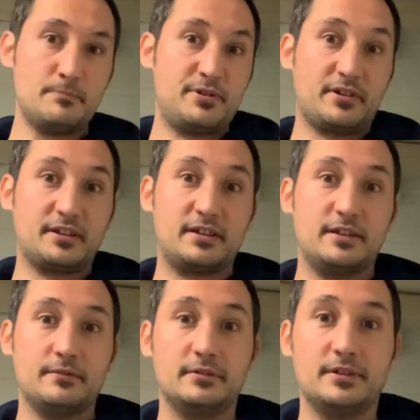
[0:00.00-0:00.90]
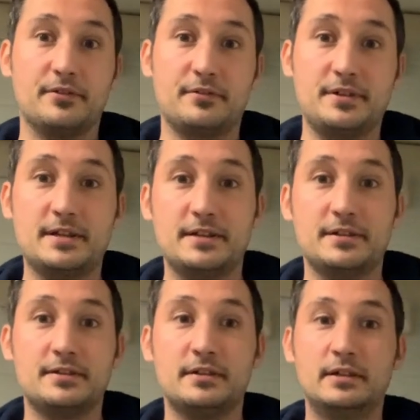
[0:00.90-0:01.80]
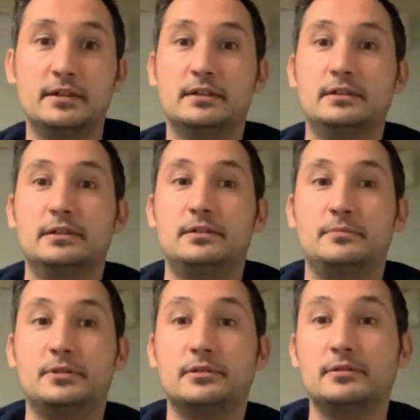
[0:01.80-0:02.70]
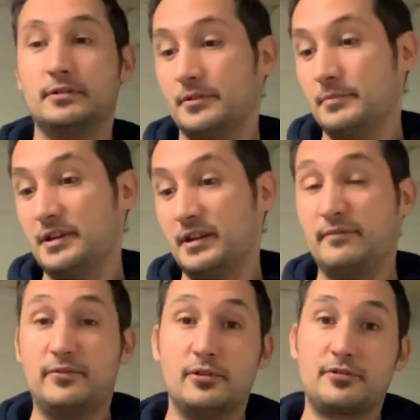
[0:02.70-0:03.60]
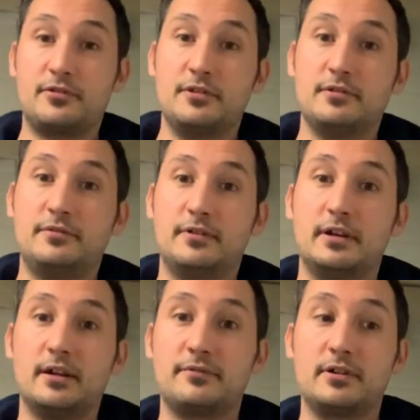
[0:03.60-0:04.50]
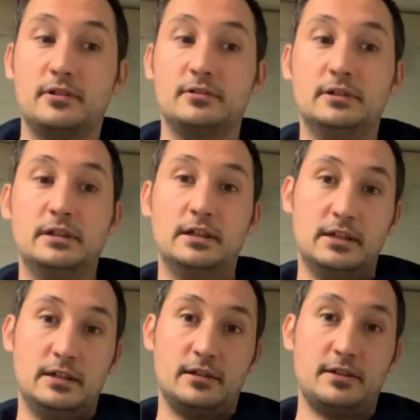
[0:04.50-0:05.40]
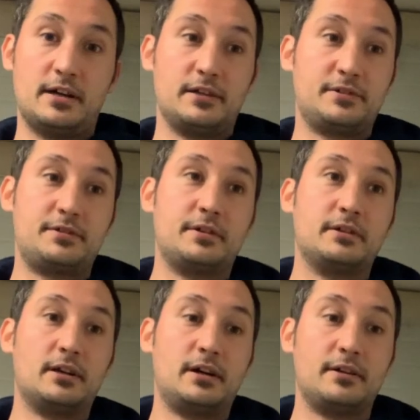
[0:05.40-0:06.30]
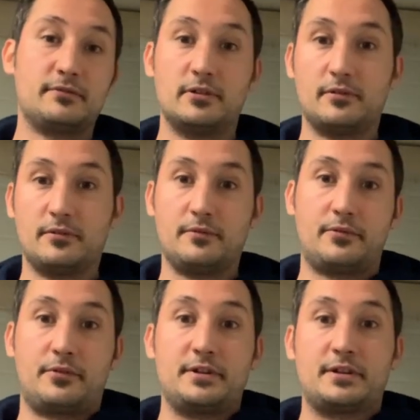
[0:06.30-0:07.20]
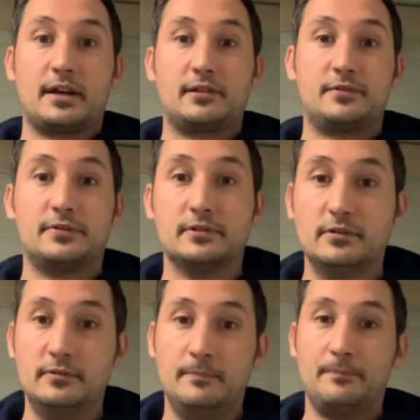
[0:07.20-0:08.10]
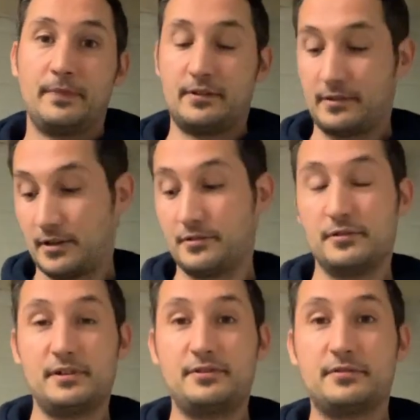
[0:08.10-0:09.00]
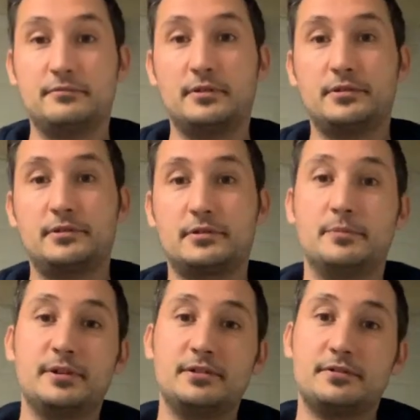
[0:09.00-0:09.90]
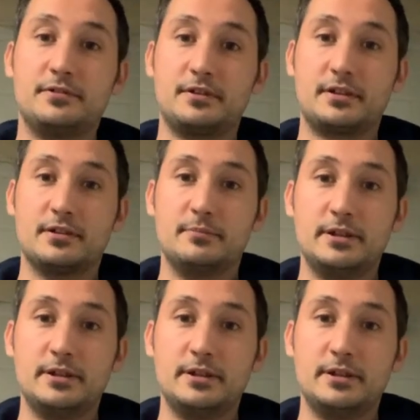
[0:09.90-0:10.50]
be drinking it within 3 days. But at the minute, I'm fortunate enough where I've got a nice steady line. I've got 3 kegs full, so I don't need to rush coming into drinking the